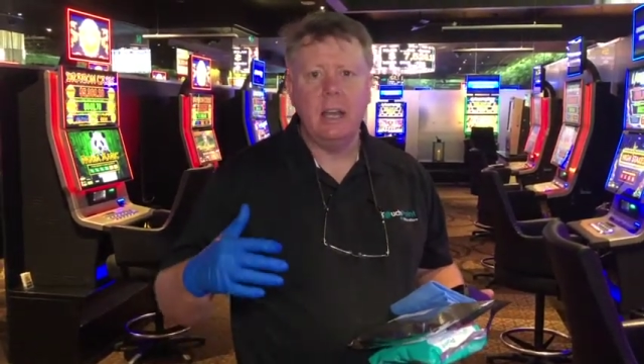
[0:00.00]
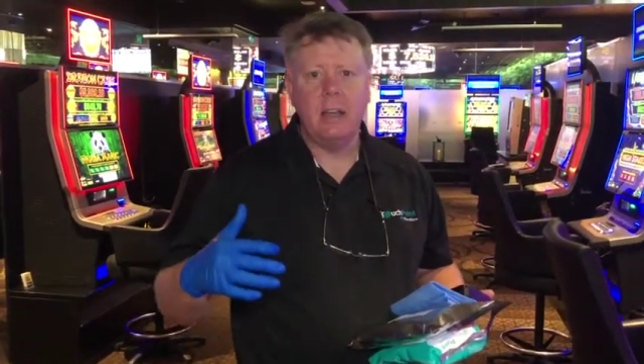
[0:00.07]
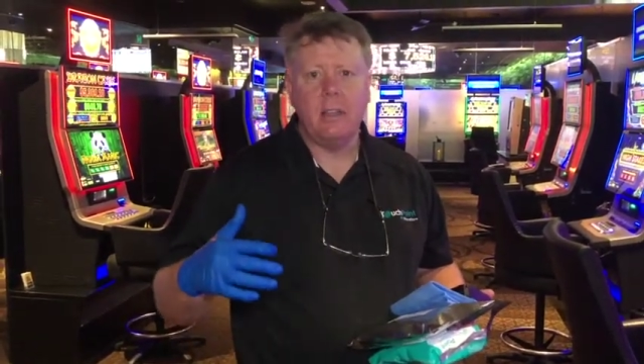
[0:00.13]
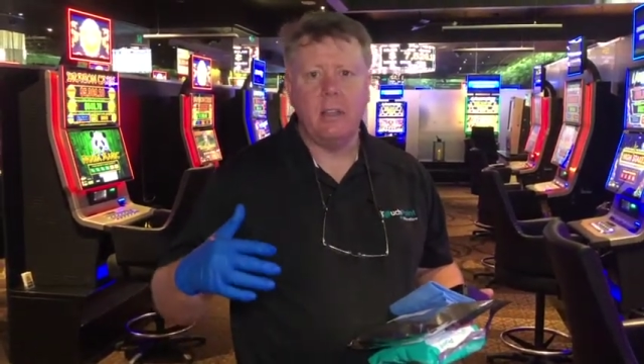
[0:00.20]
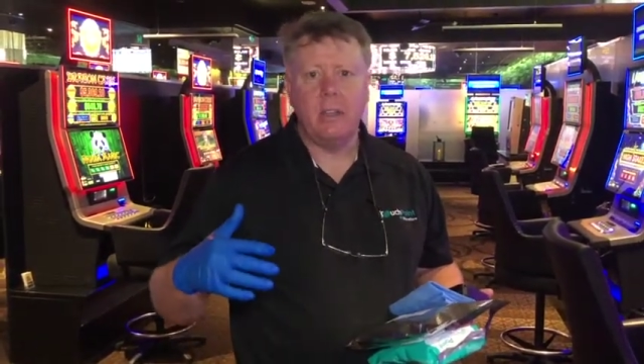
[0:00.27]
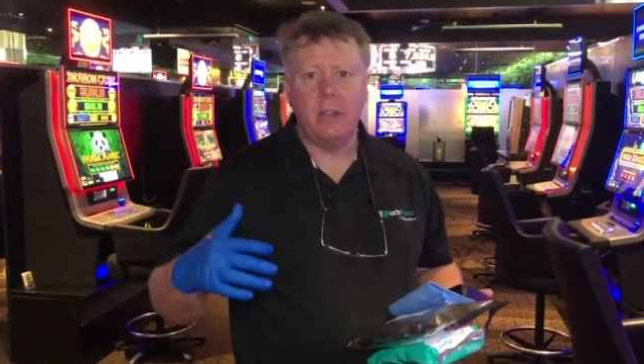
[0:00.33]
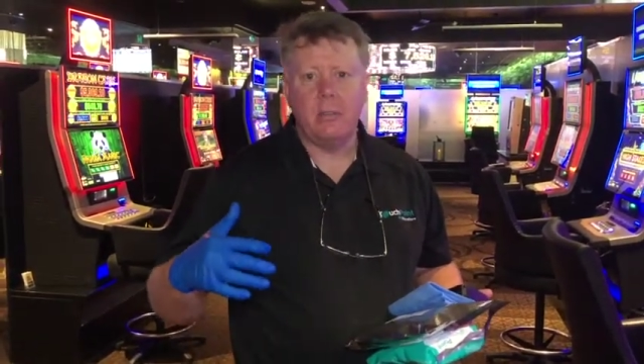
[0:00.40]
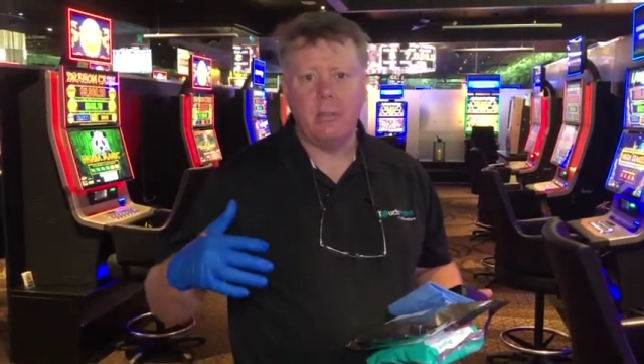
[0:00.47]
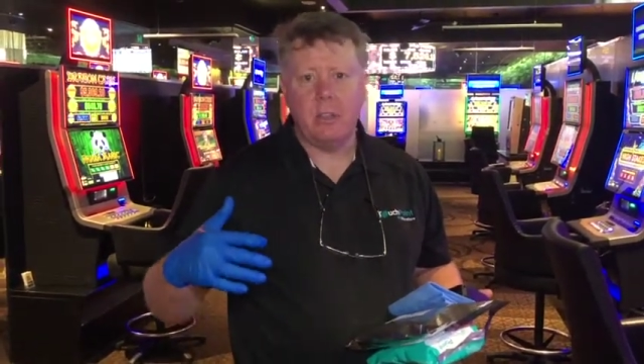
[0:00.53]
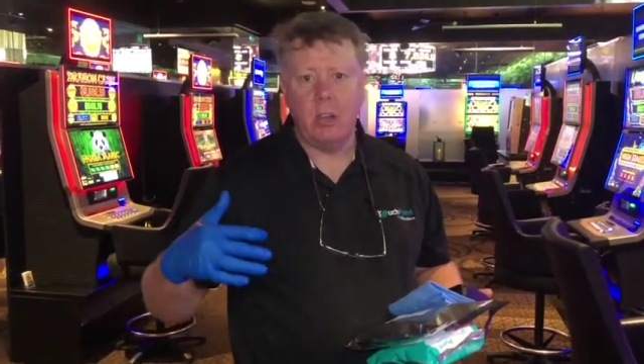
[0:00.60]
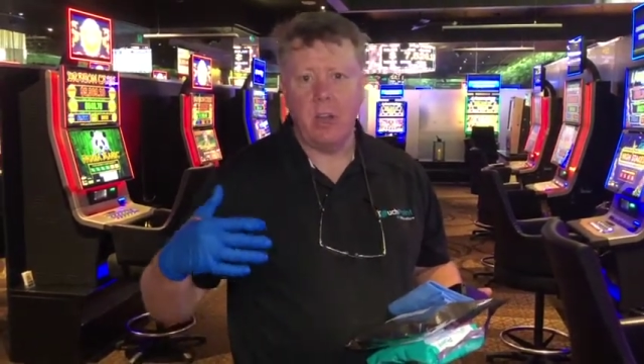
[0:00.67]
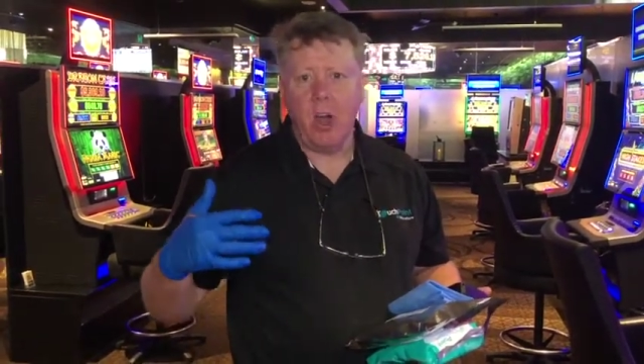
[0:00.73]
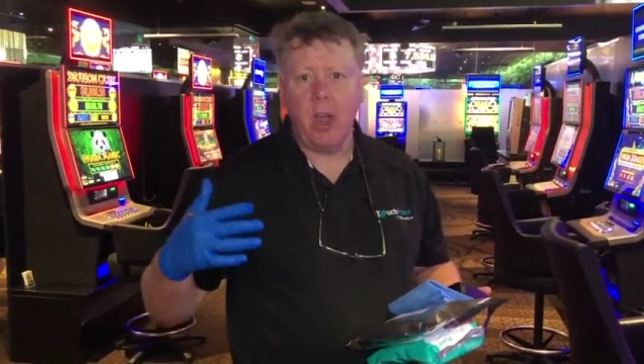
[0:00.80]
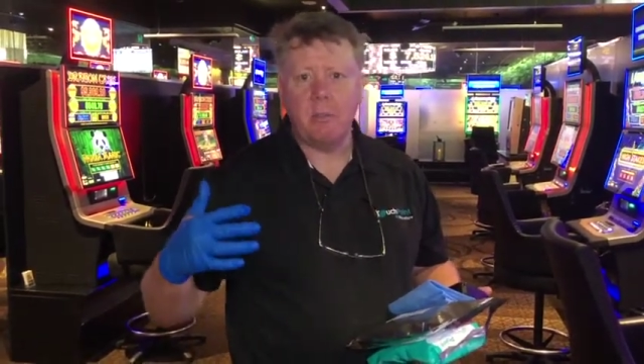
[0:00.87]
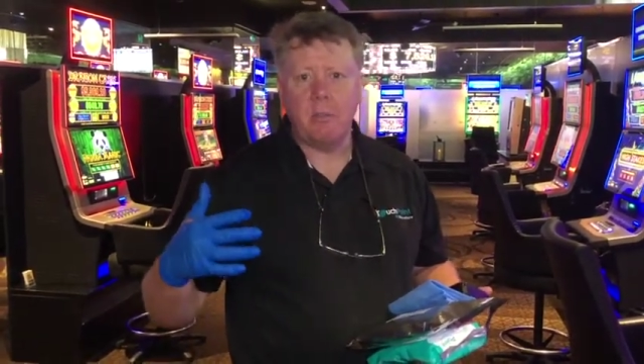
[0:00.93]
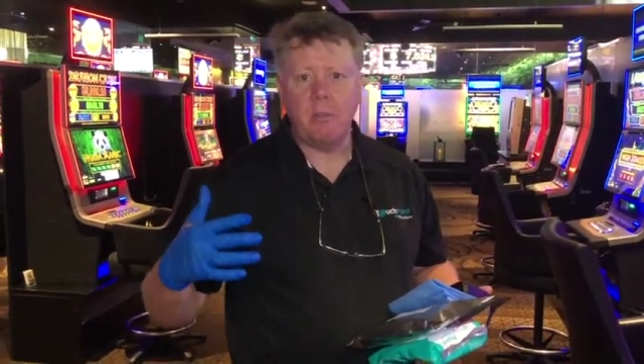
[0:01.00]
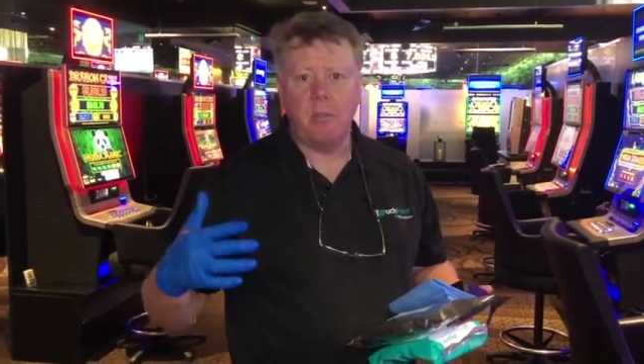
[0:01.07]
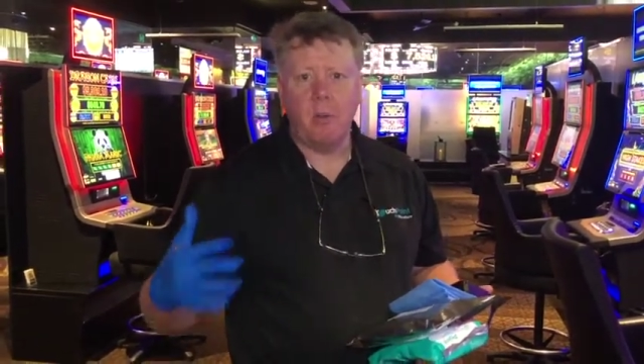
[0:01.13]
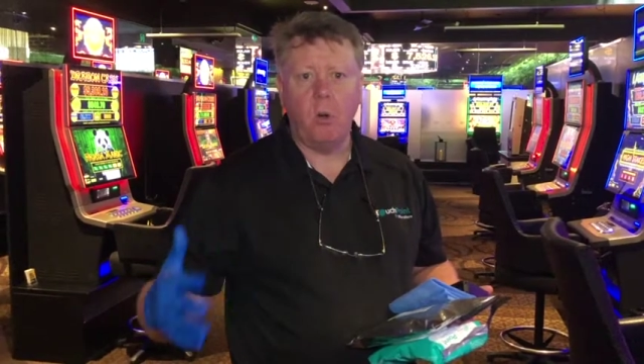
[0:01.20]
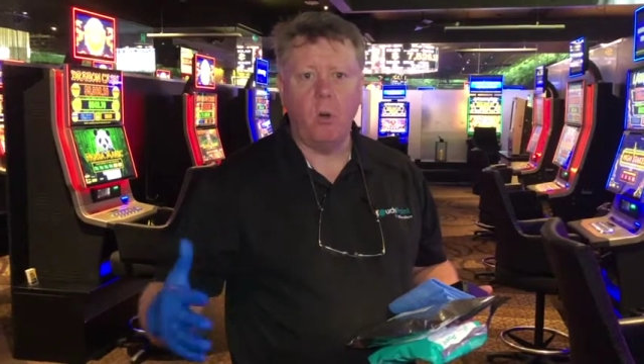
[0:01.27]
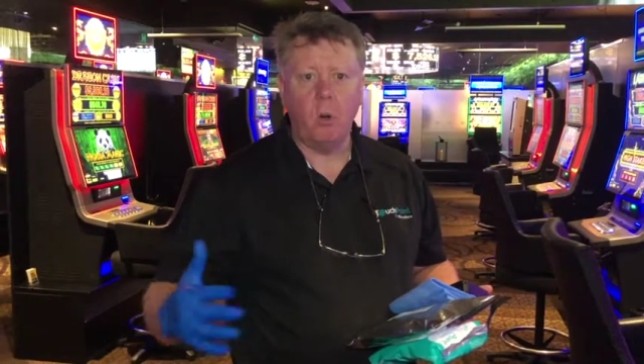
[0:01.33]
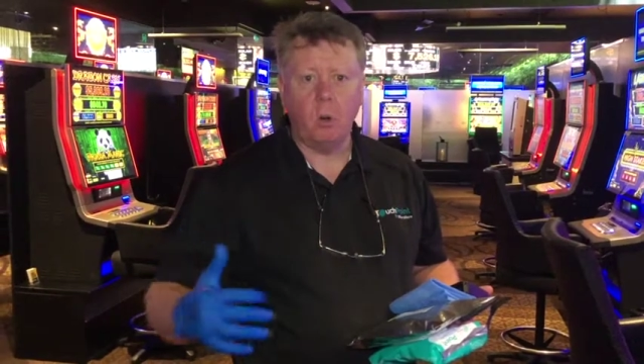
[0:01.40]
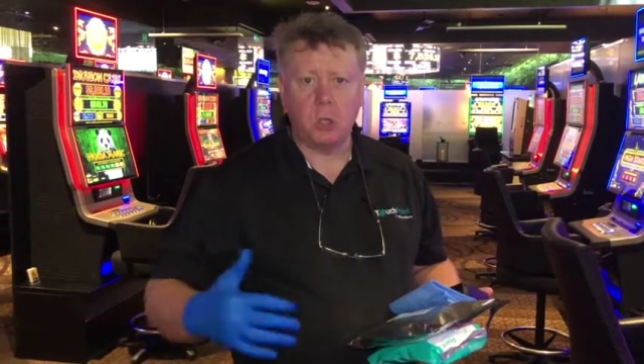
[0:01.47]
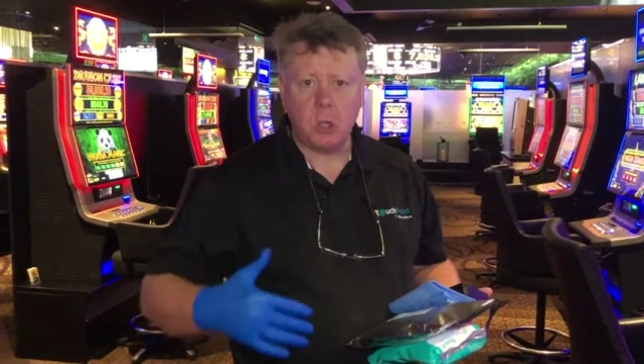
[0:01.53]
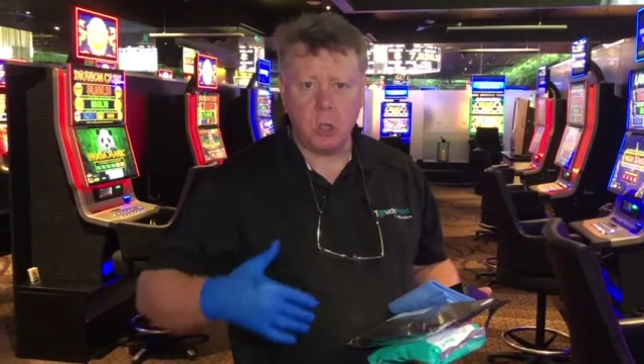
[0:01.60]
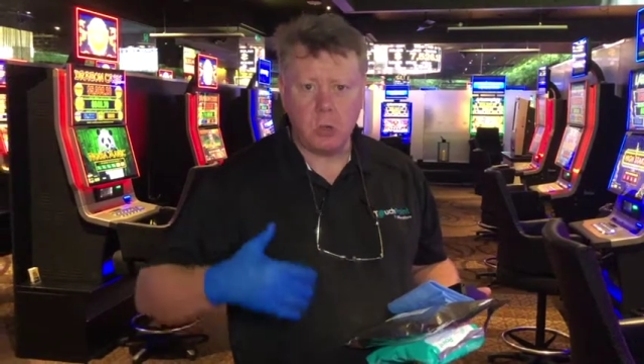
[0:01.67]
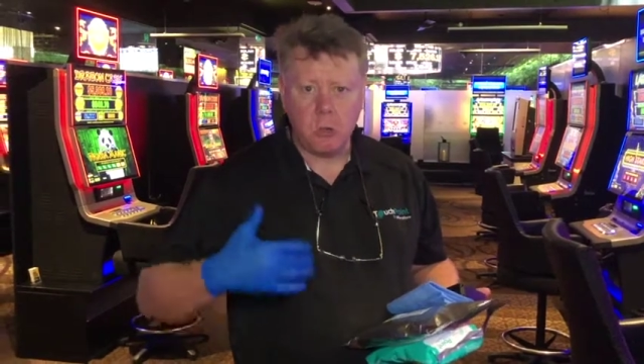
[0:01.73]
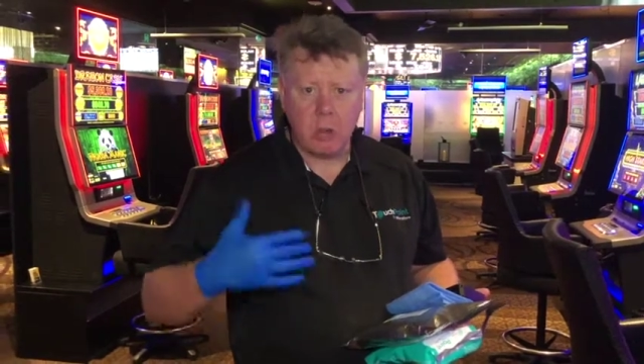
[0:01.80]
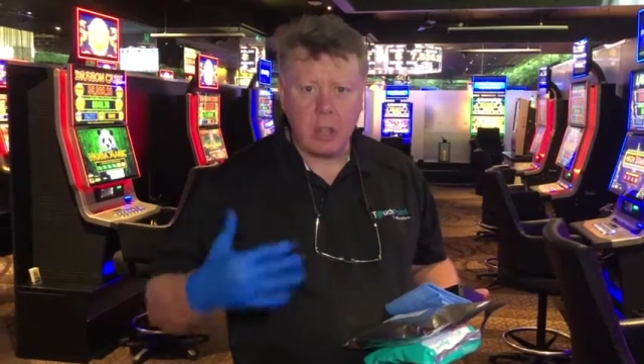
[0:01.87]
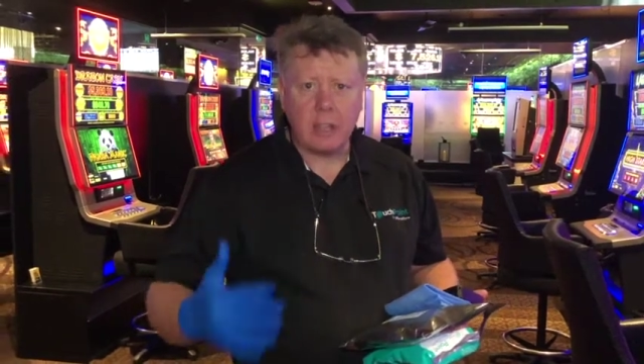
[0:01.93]
the night before or
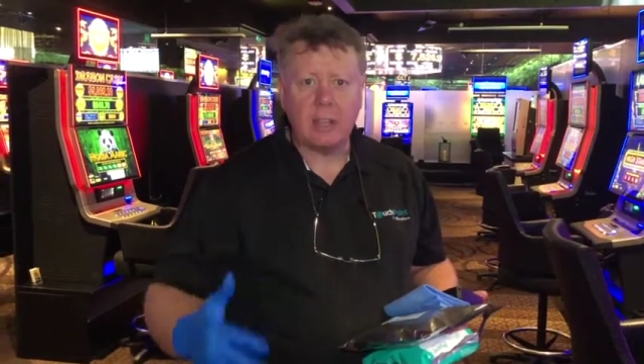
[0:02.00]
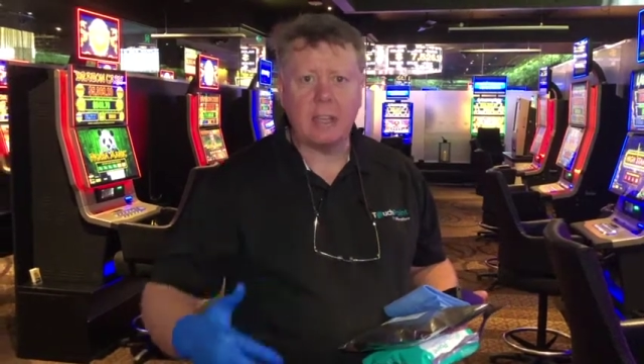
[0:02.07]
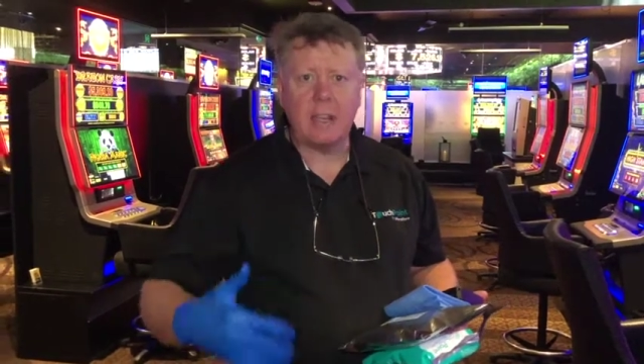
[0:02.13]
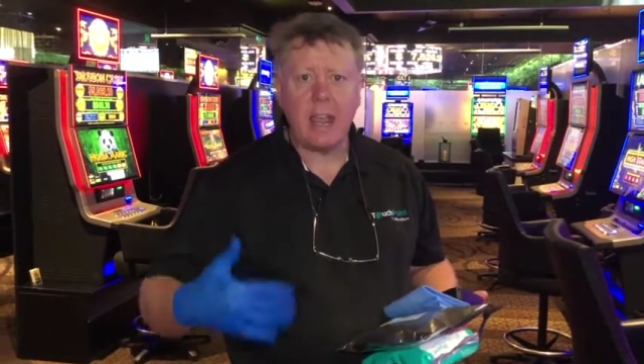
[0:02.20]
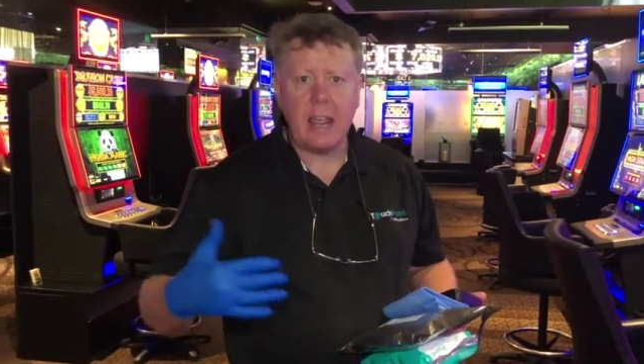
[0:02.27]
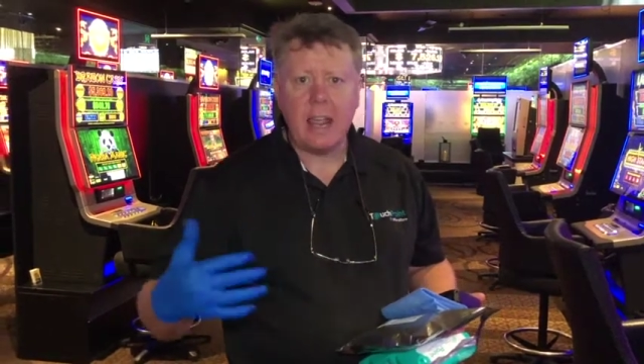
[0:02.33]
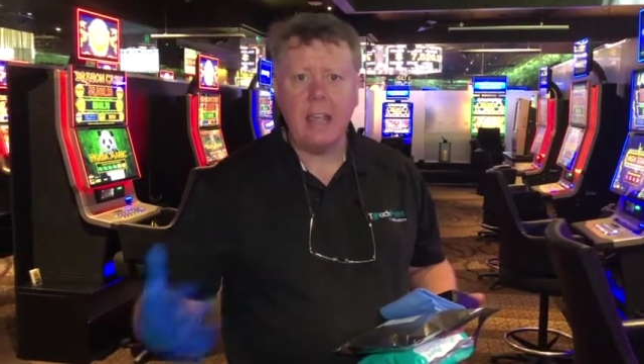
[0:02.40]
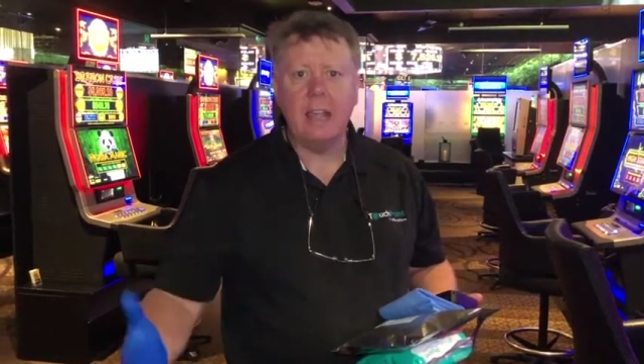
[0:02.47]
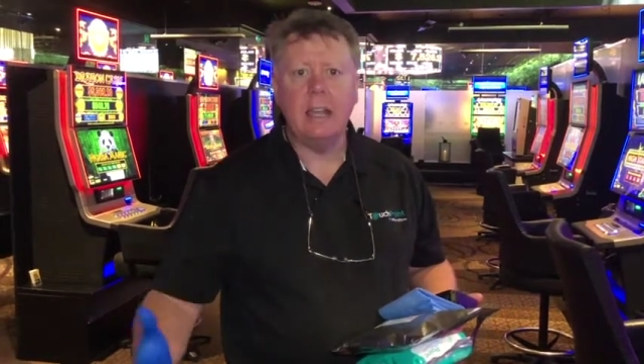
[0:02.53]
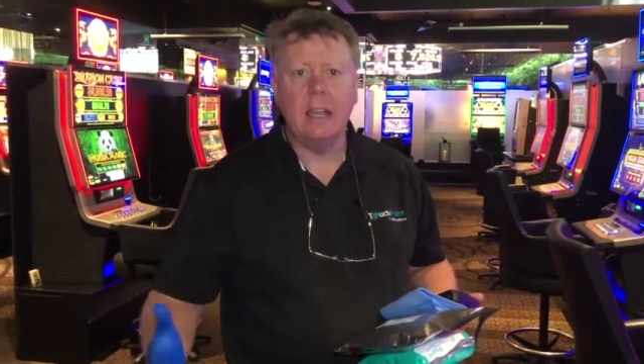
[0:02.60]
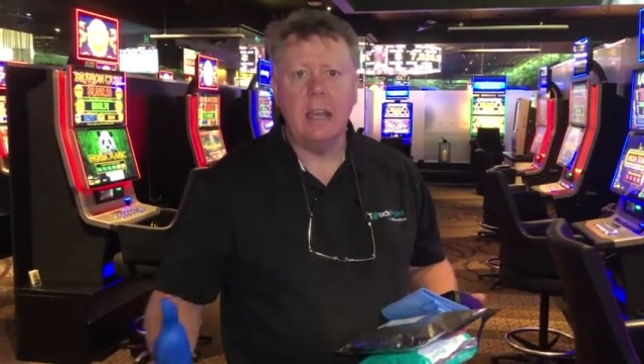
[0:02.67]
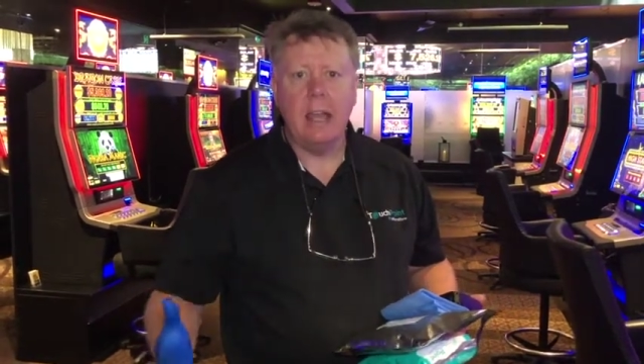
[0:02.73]
during the day.